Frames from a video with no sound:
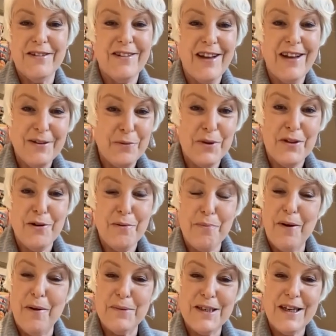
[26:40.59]
and like with your
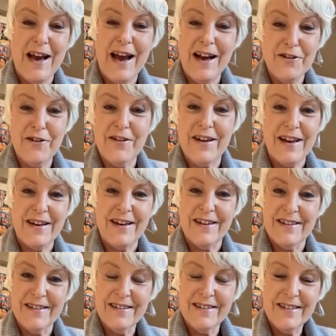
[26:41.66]
problem, to aggregate it.